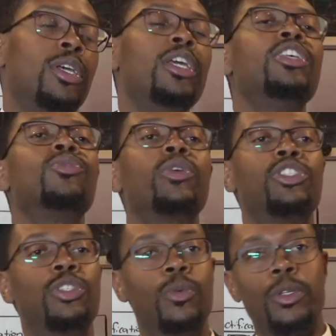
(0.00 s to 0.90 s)
is
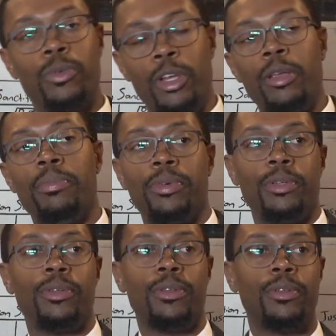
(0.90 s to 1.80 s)
what you will reap.
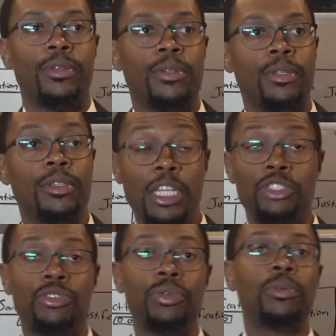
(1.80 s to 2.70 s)
That's
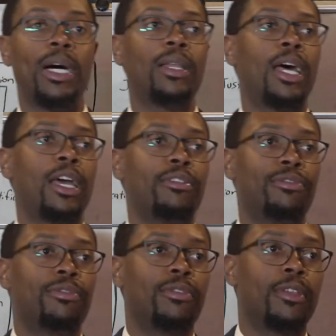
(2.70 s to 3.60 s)
true about life.